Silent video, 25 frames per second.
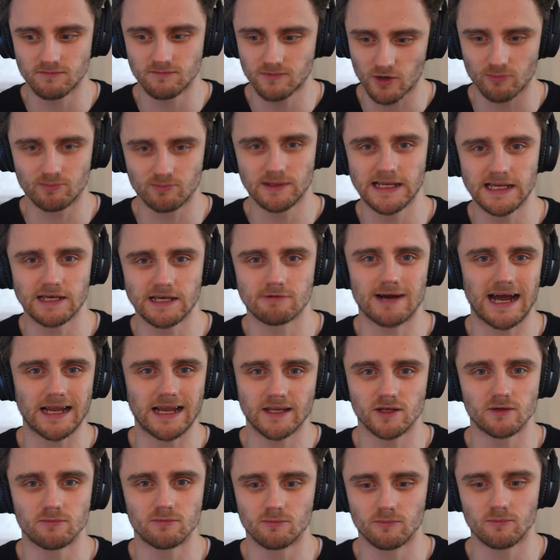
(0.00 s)
completely
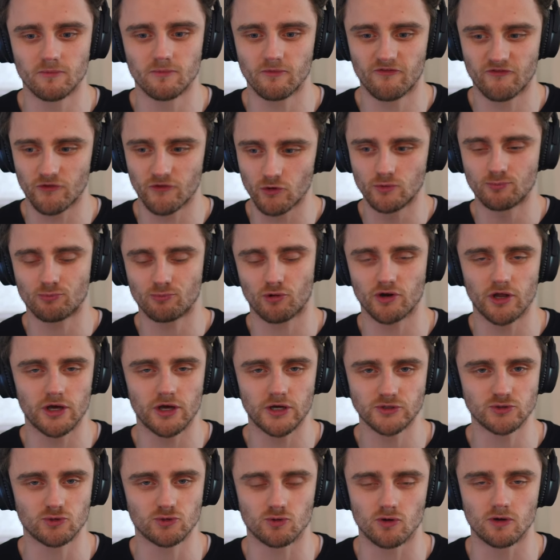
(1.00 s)
random food
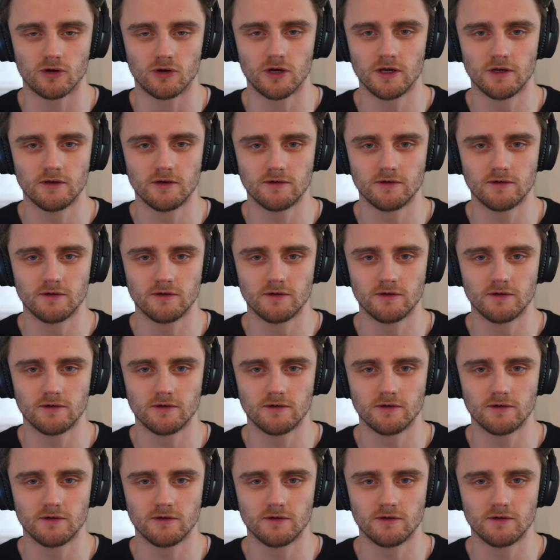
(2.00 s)
product or